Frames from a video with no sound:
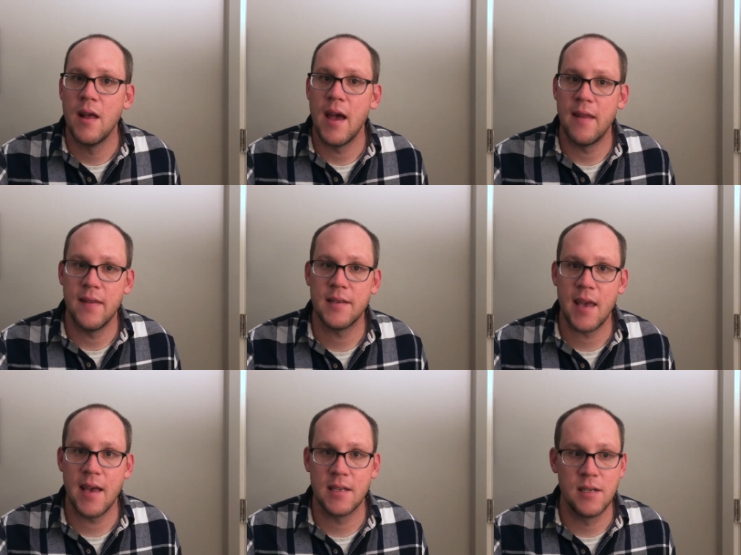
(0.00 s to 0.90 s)
And in this
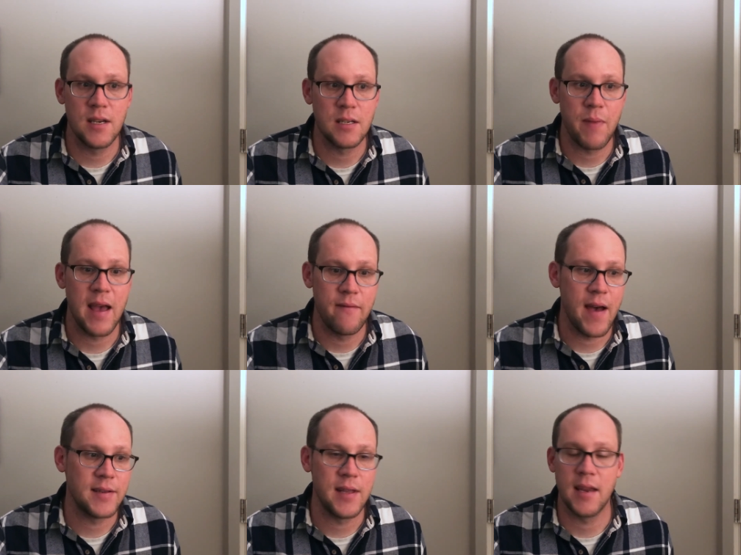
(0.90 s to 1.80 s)
case, just by
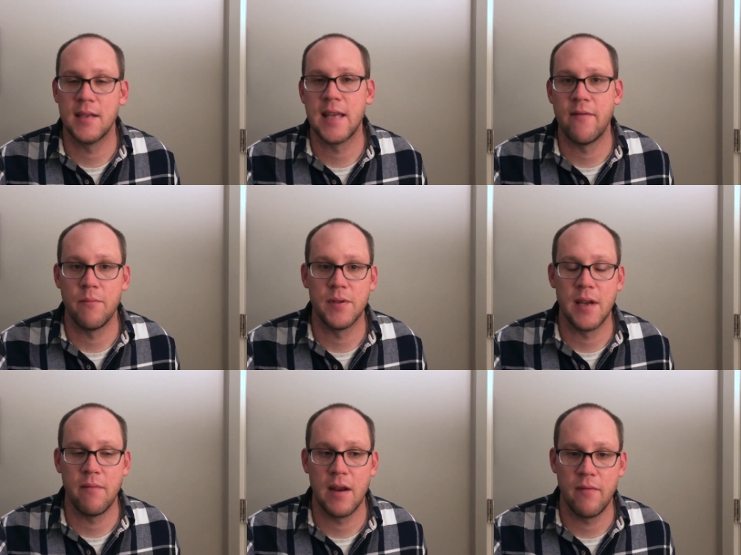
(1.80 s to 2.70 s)
investing at a
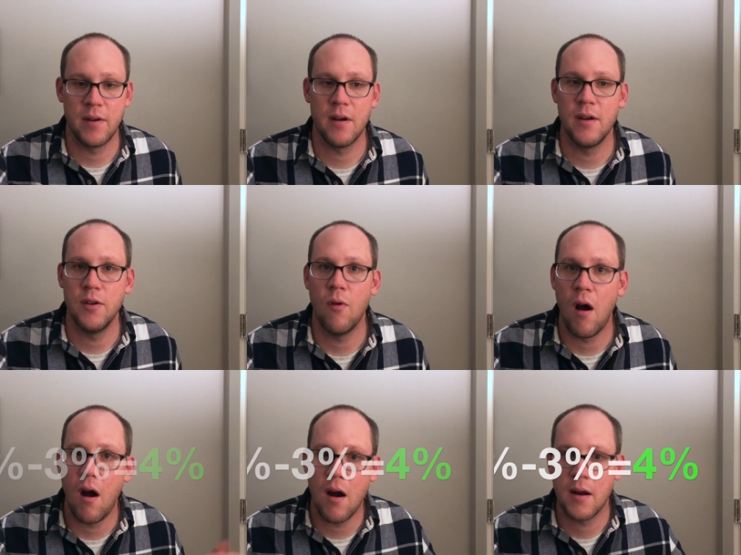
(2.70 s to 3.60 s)
7% rate of return, you
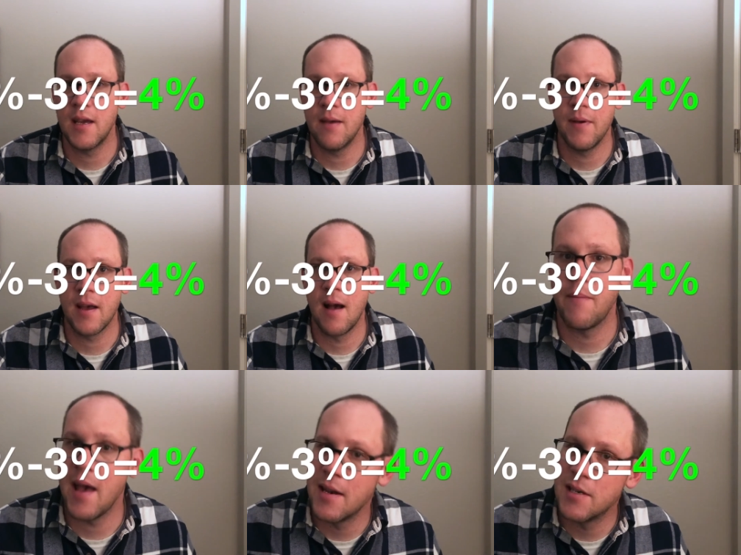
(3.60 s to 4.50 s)
are keeping
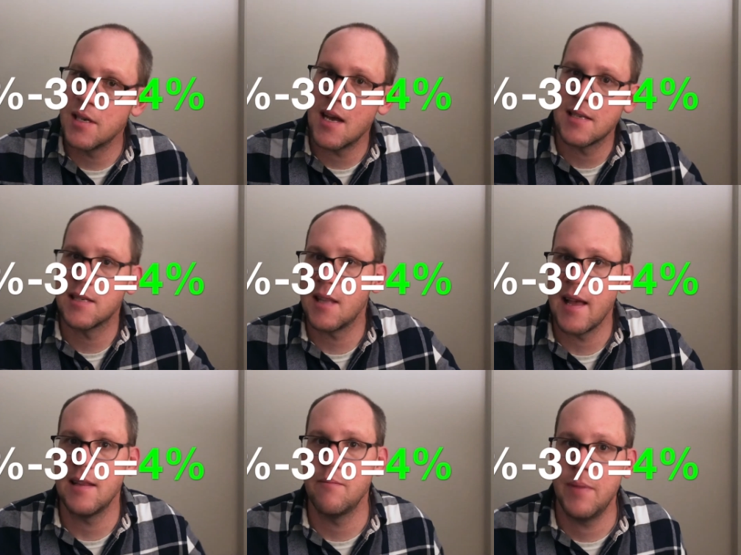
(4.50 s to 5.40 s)
up and just
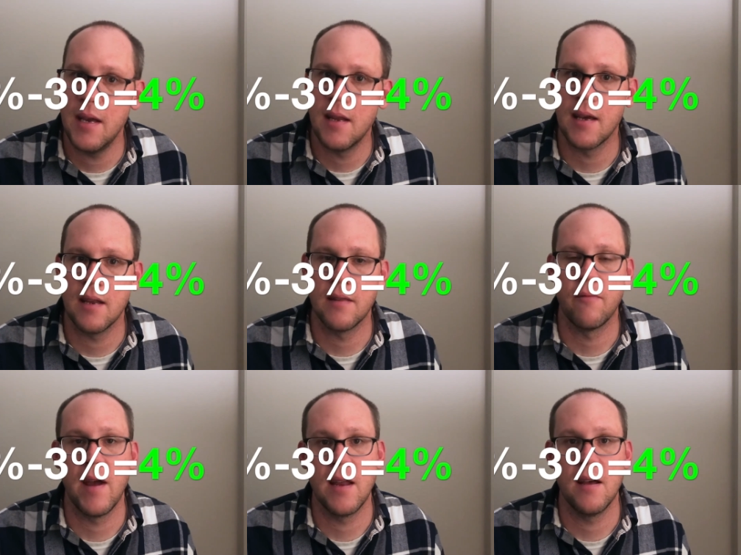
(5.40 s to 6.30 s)
slightly beating the
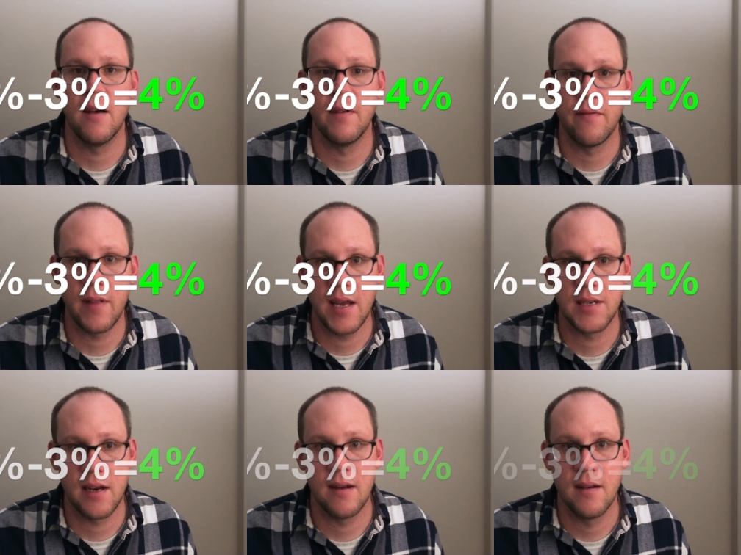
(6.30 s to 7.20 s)
rate of
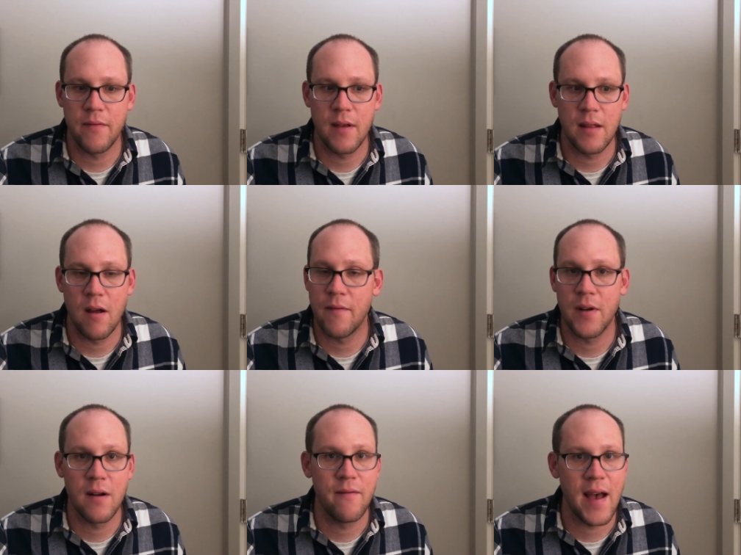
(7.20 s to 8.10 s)
inflation. You know, if
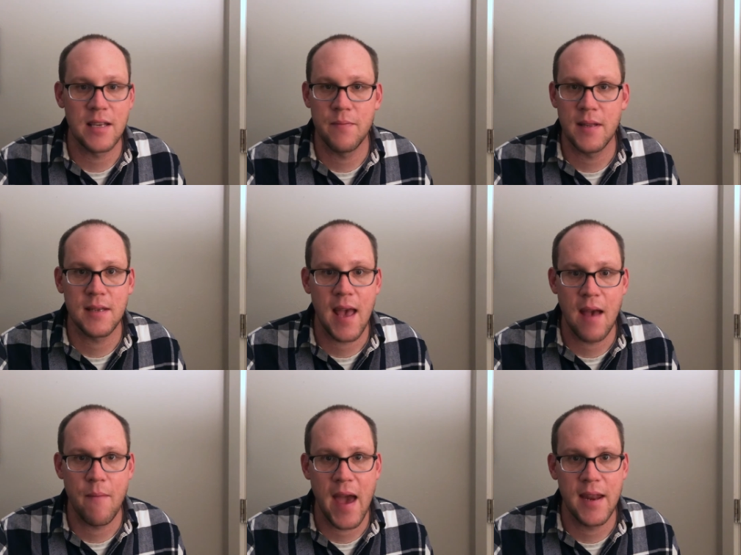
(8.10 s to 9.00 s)
your investments
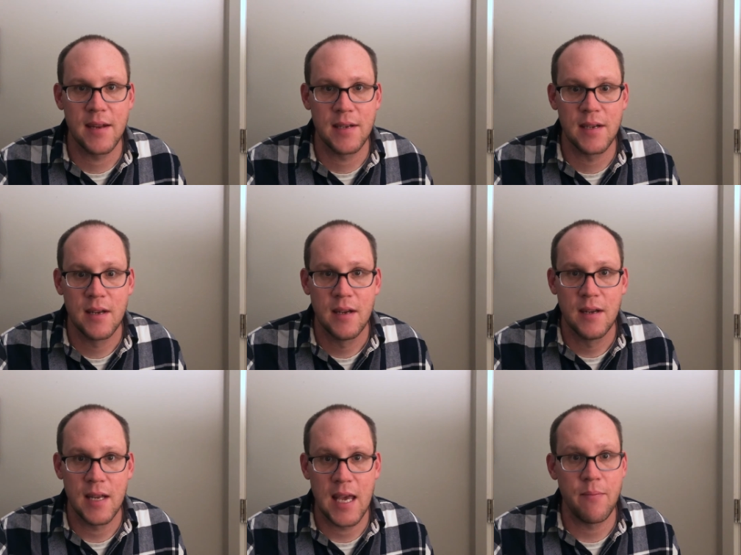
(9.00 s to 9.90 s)
can't manage
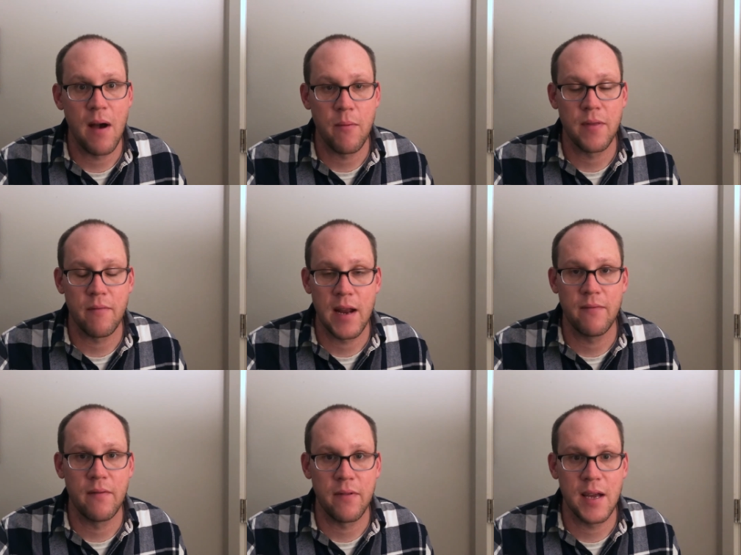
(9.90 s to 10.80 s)
to keep up with the rate
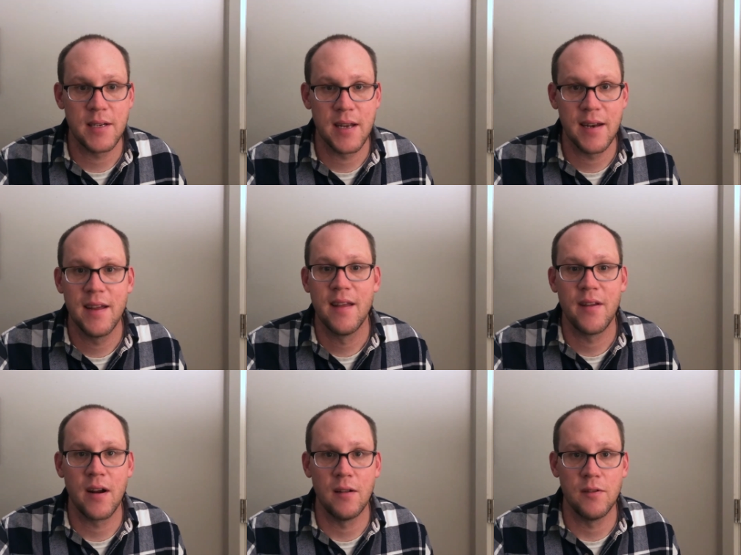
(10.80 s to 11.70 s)
of inflation,
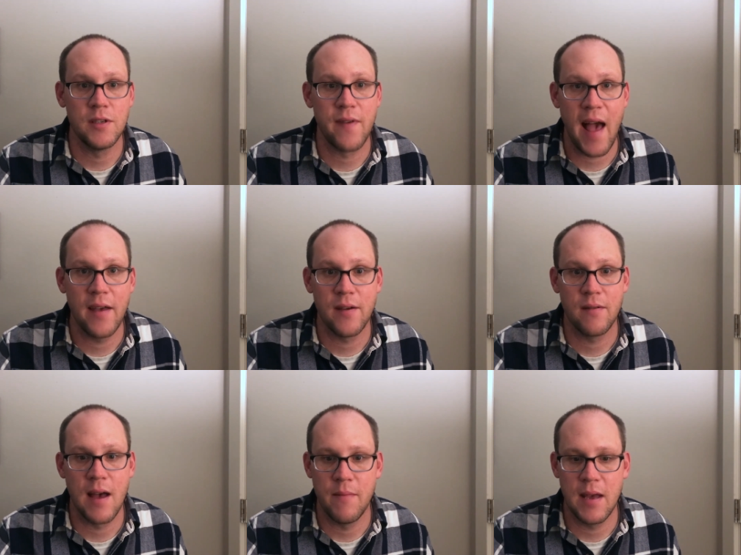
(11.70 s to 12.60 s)
they're going to lose
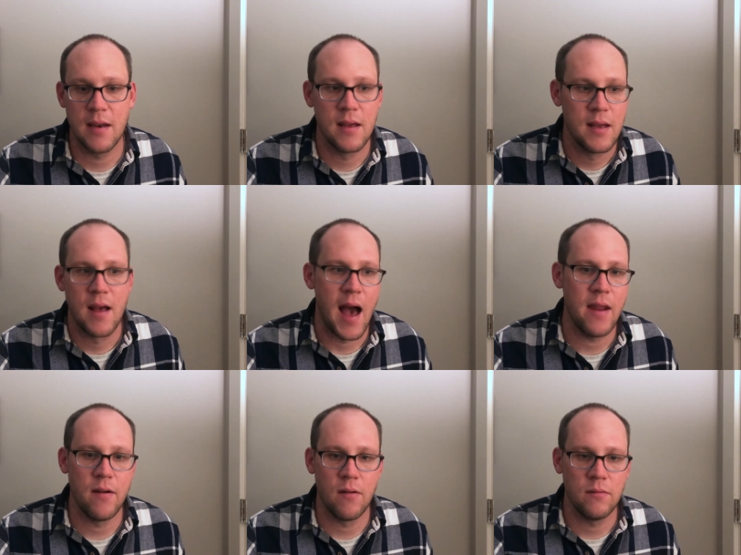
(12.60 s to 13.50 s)
value. I mean, I
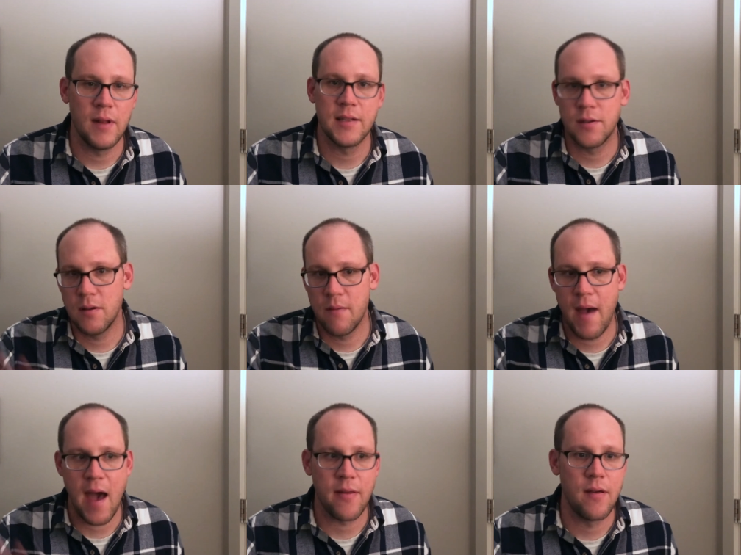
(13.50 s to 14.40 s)
don't know, let's do the
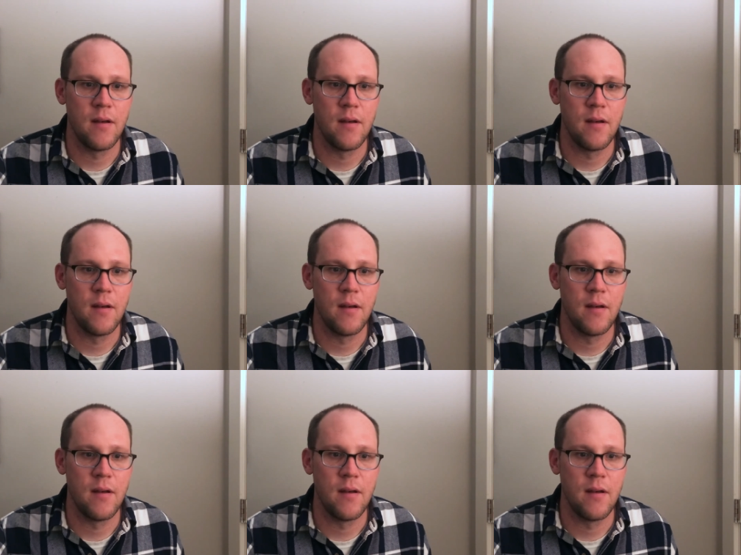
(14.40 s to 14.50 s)
math.